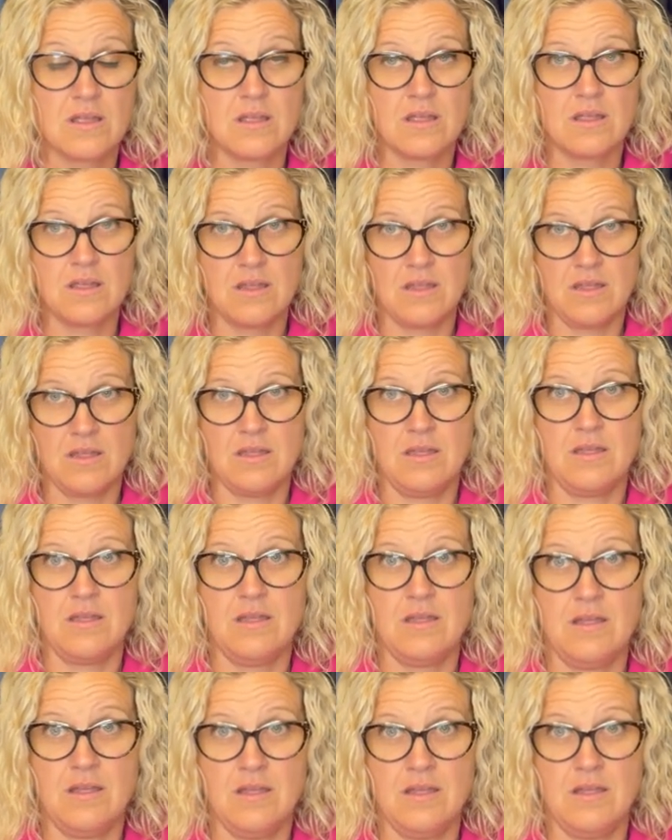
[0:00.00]

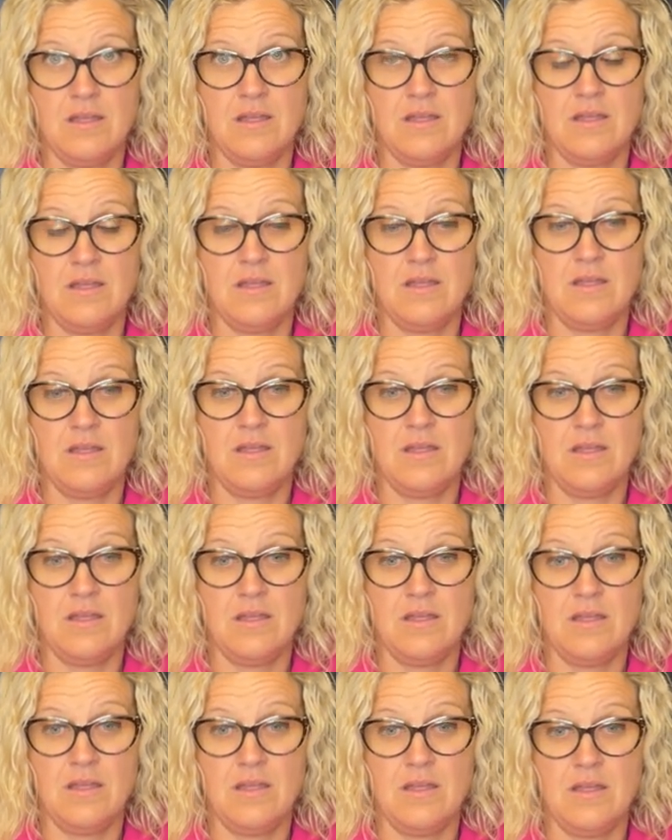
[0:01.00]
Nothing is said.